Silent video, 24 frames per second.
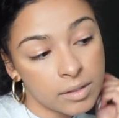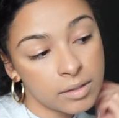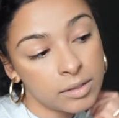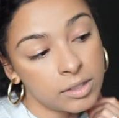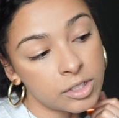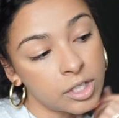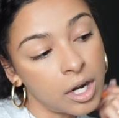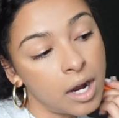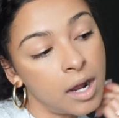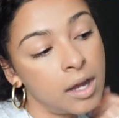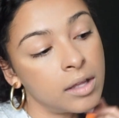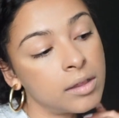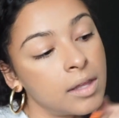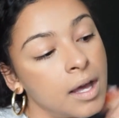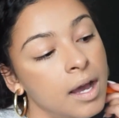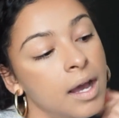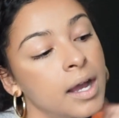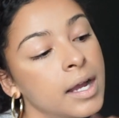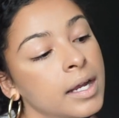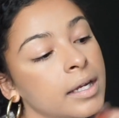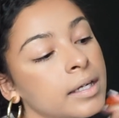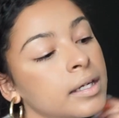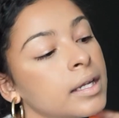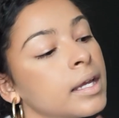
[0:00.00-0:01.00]

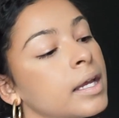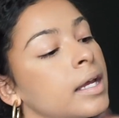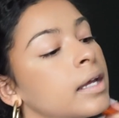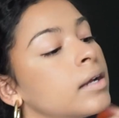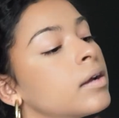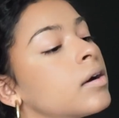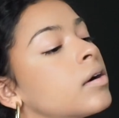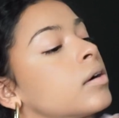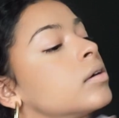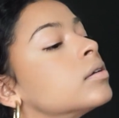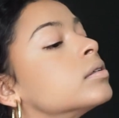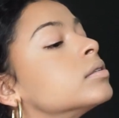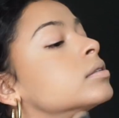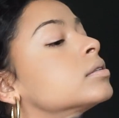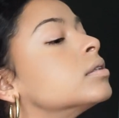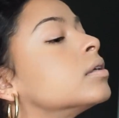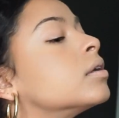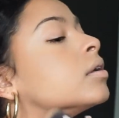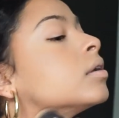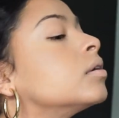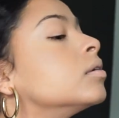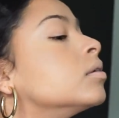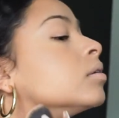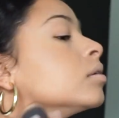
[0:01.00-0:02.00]
jawline, and
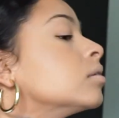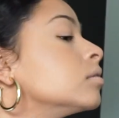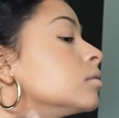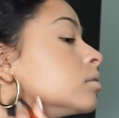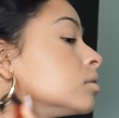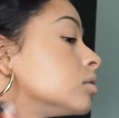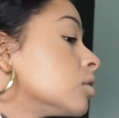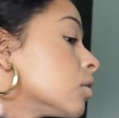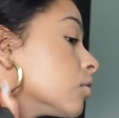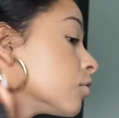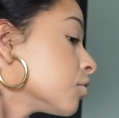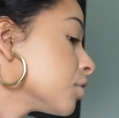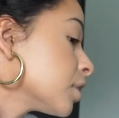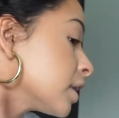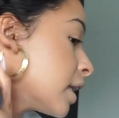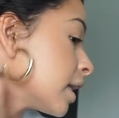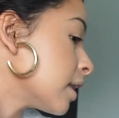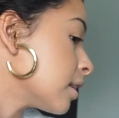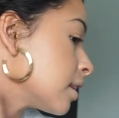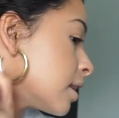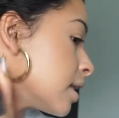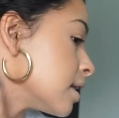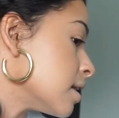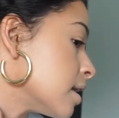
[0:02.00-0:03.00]
also don't
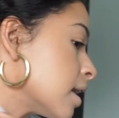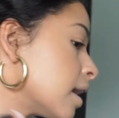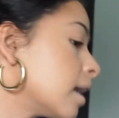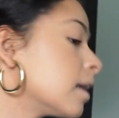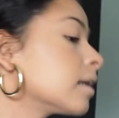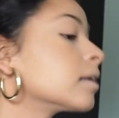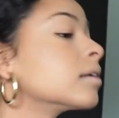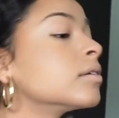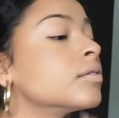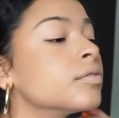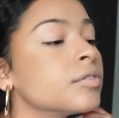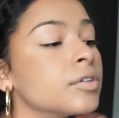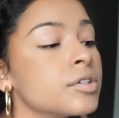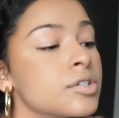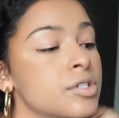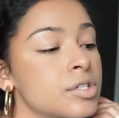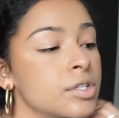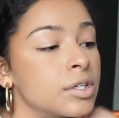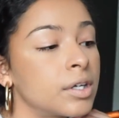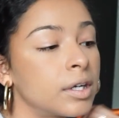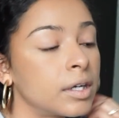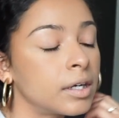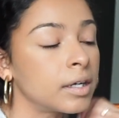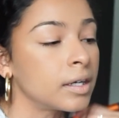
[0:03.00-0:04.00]
forget the neck for
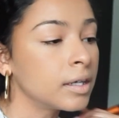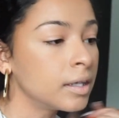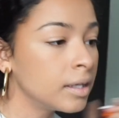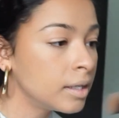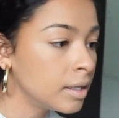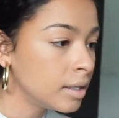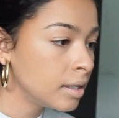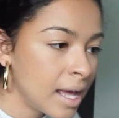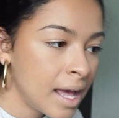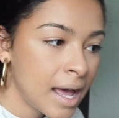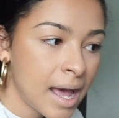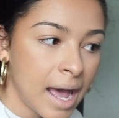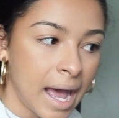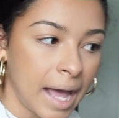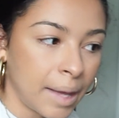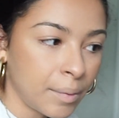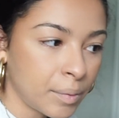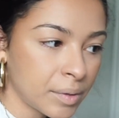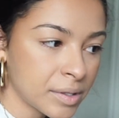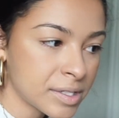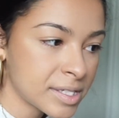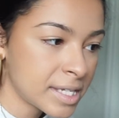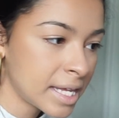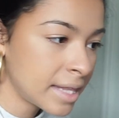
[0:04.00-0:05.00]
sure. I
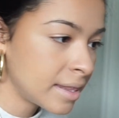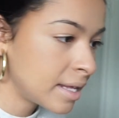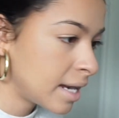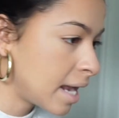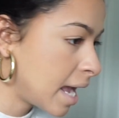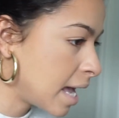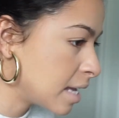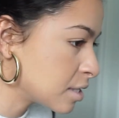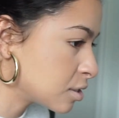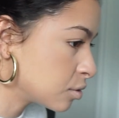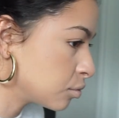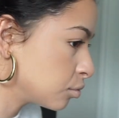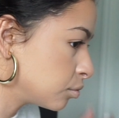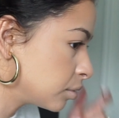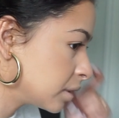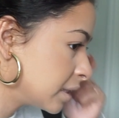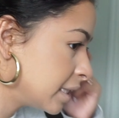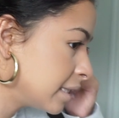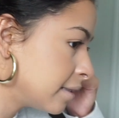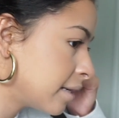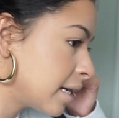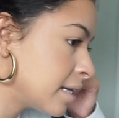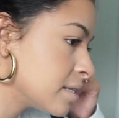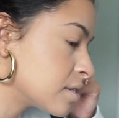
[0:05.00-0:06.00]
will say that it has a
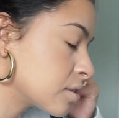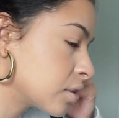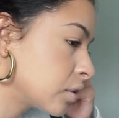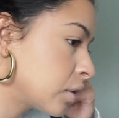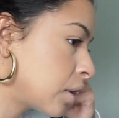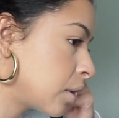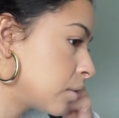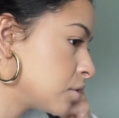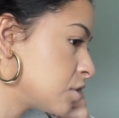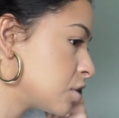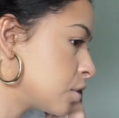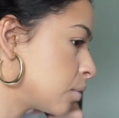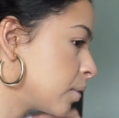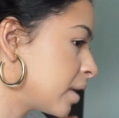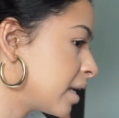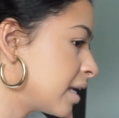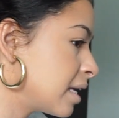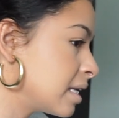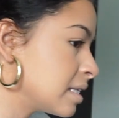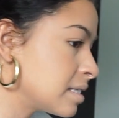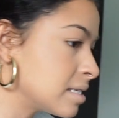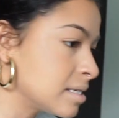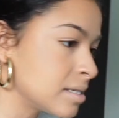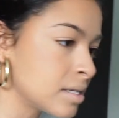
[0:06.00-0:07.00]
really nice glow to it.
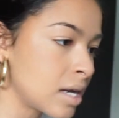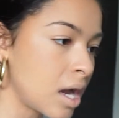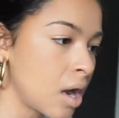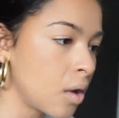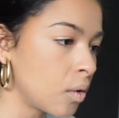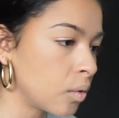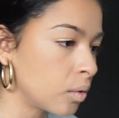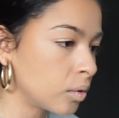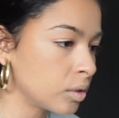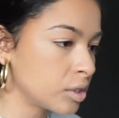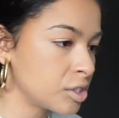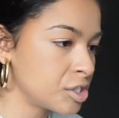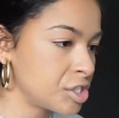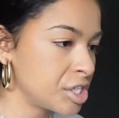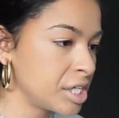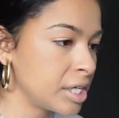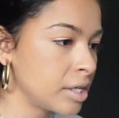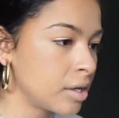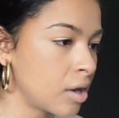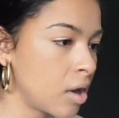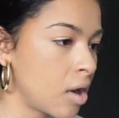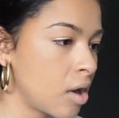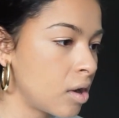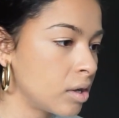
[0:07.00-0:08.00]
It's not orangey
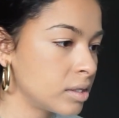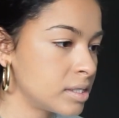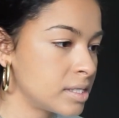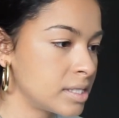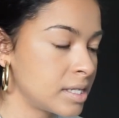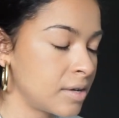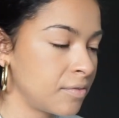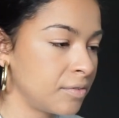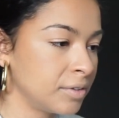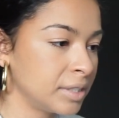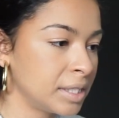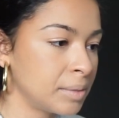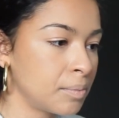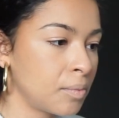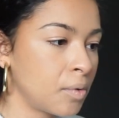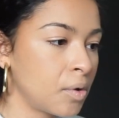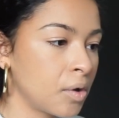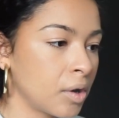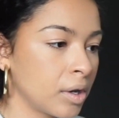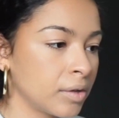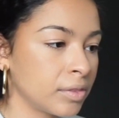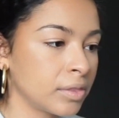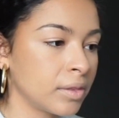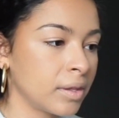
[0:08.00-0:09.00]
at all. It's definitely
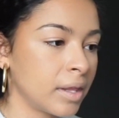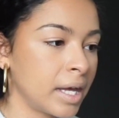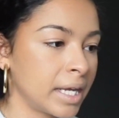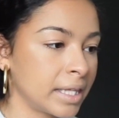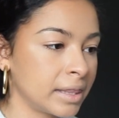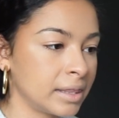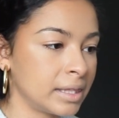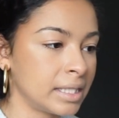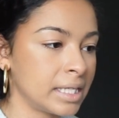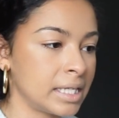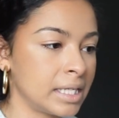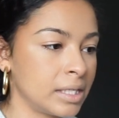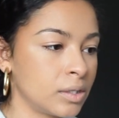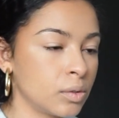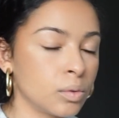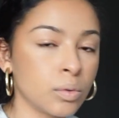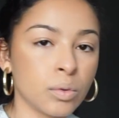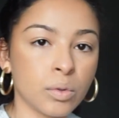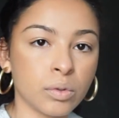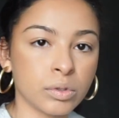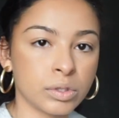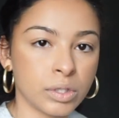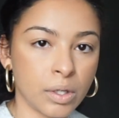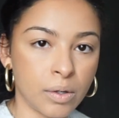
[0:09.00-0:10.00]
more on like the
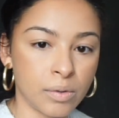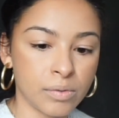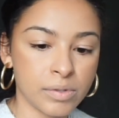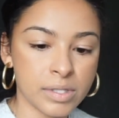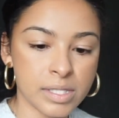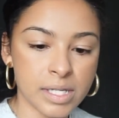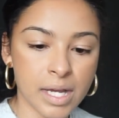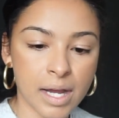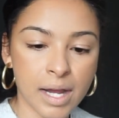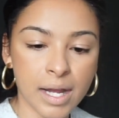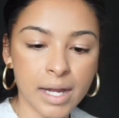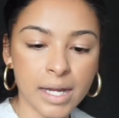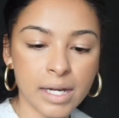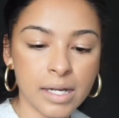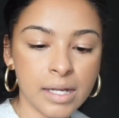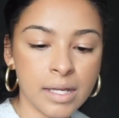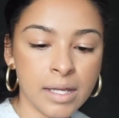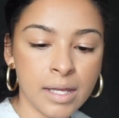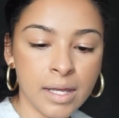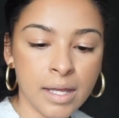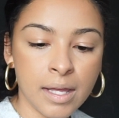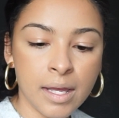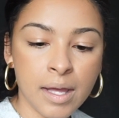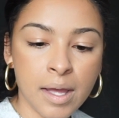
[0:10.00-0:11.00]
cool tone side,
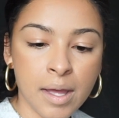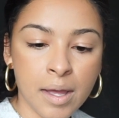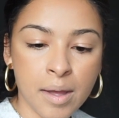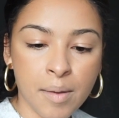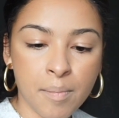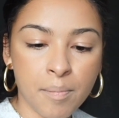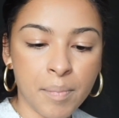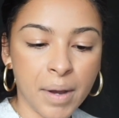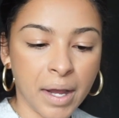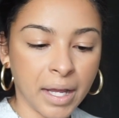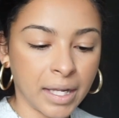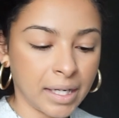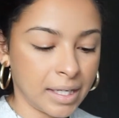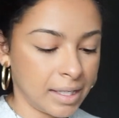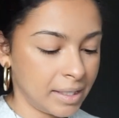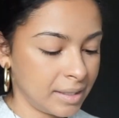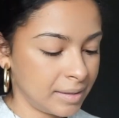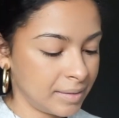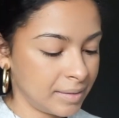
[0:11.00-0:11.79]
but